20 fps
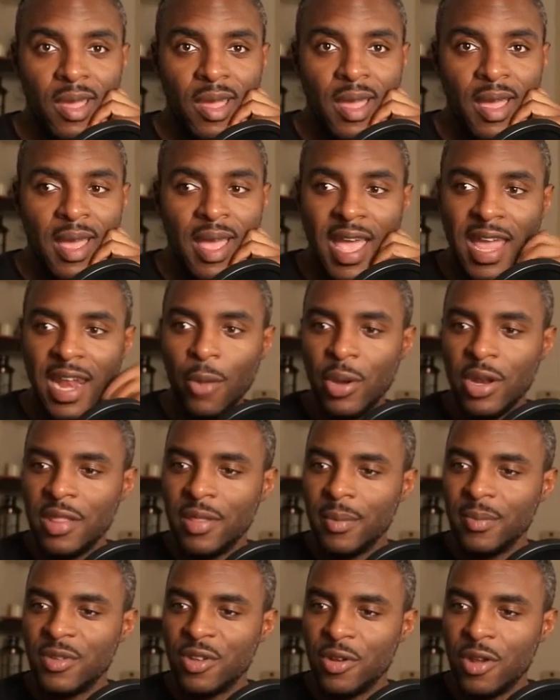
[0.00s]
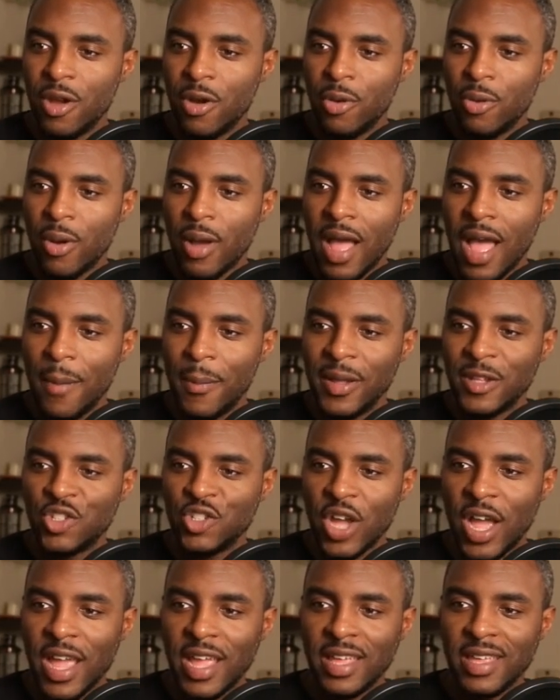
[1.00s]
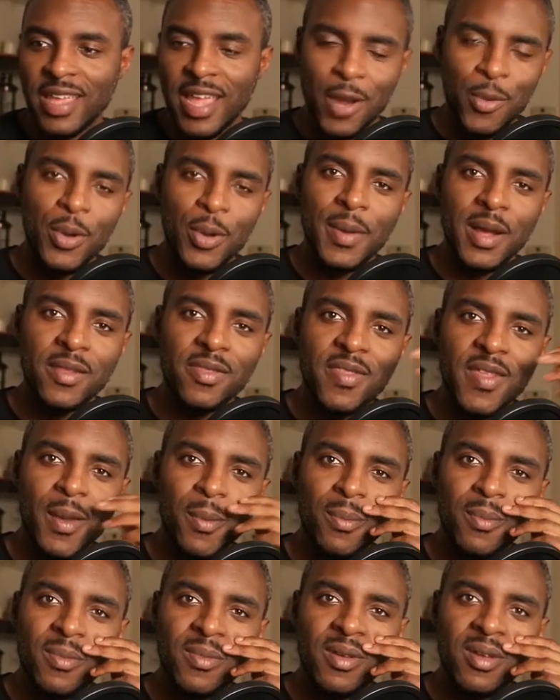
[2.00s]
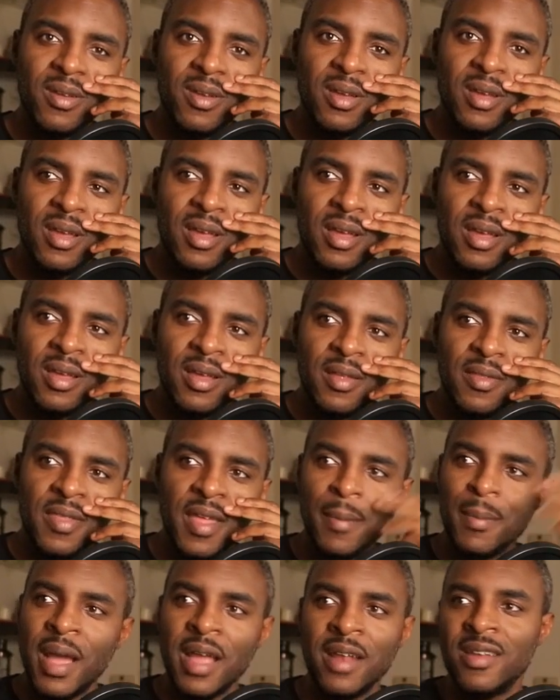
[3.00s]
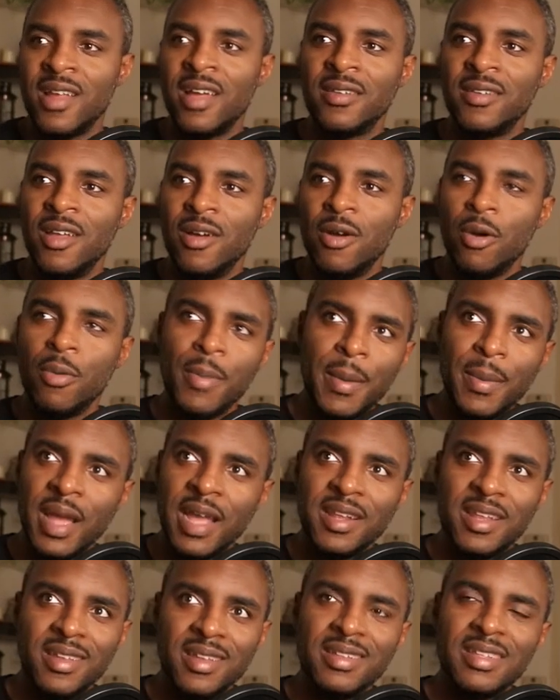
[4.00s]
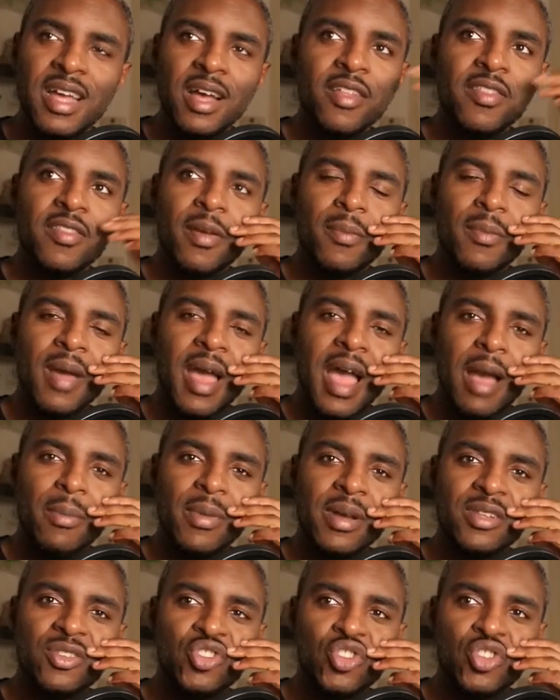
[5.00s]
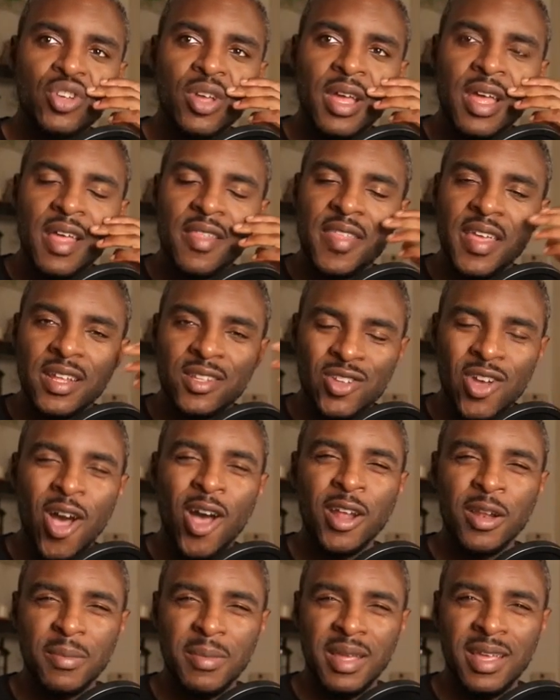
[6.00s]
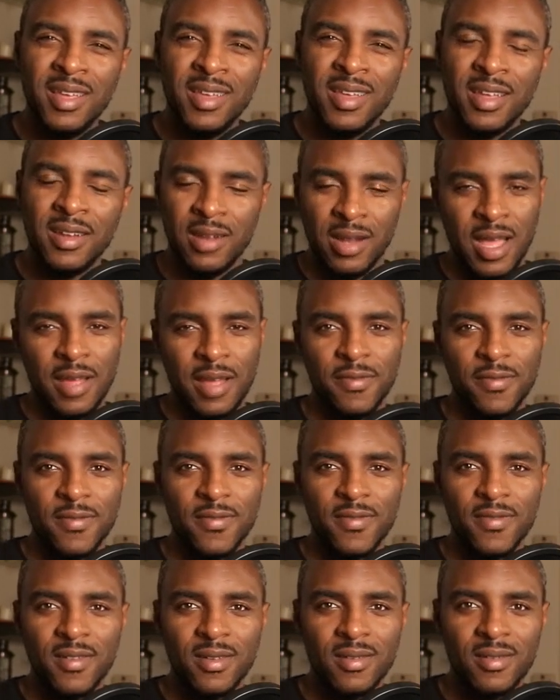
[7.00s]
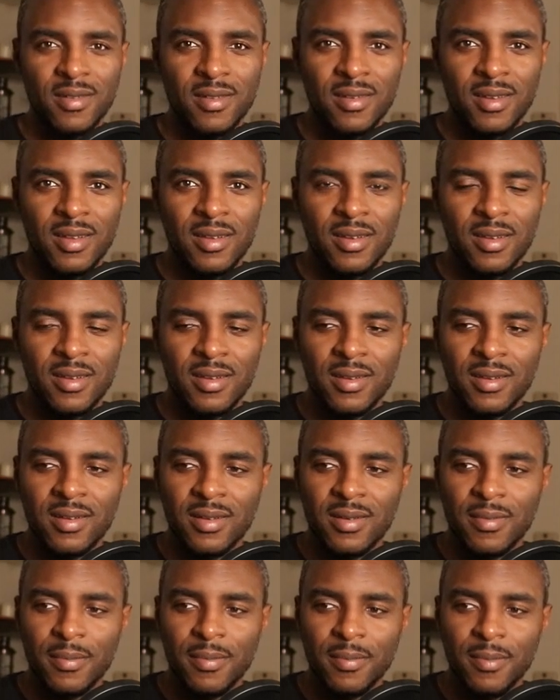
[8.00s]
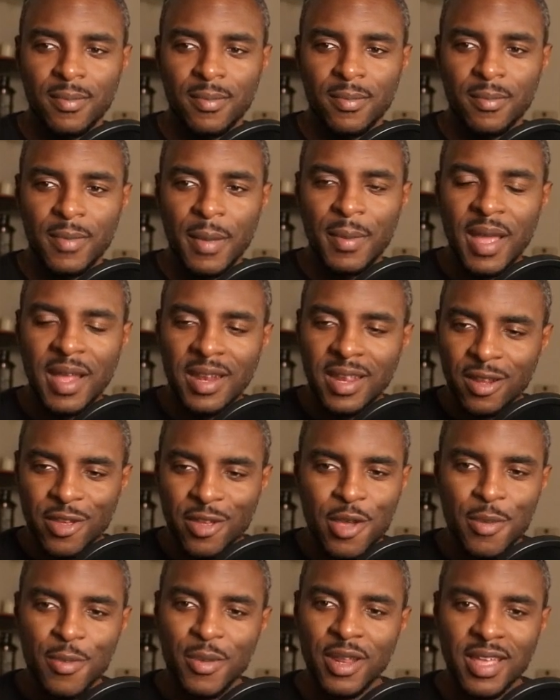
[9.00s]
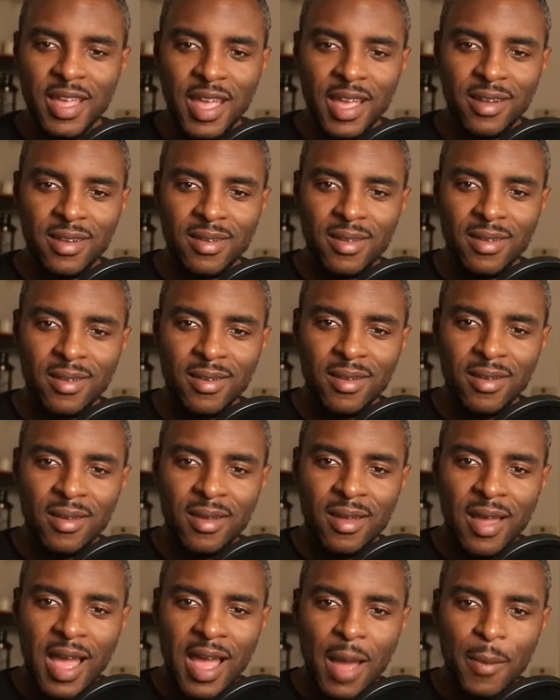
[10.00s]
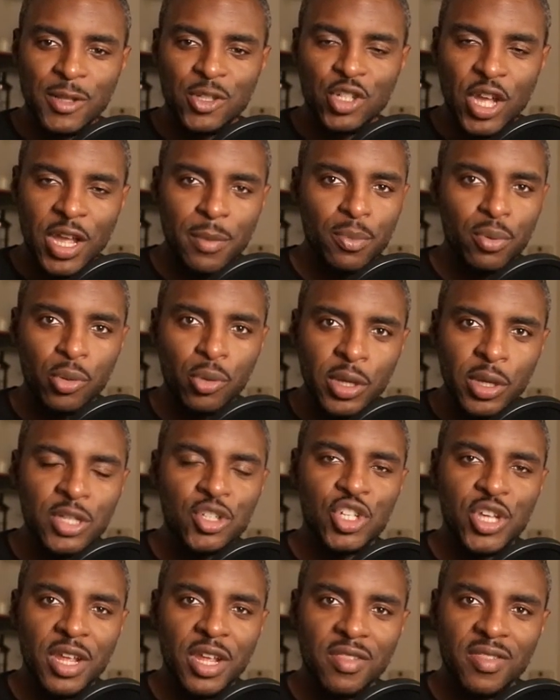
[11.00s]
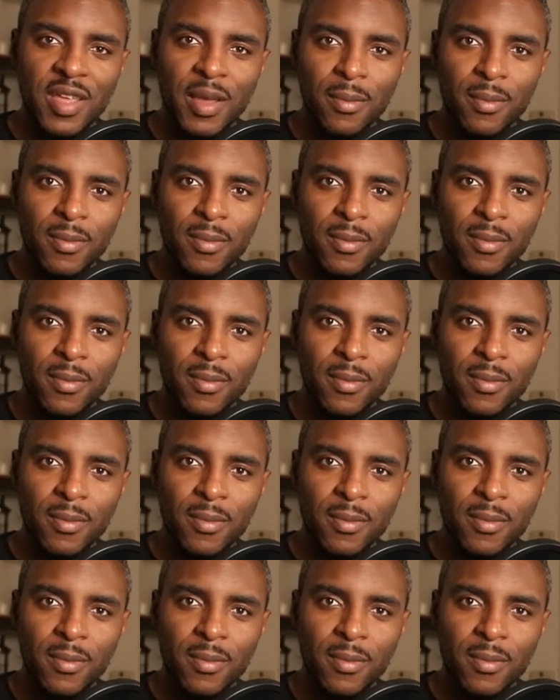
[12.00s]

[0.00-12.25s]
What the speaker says: And I wanted them to know how much I care about them. They might not know. Maybe I didn't tell them how much they taught me in life. Maybe I didn't communicate how much I appreciate them.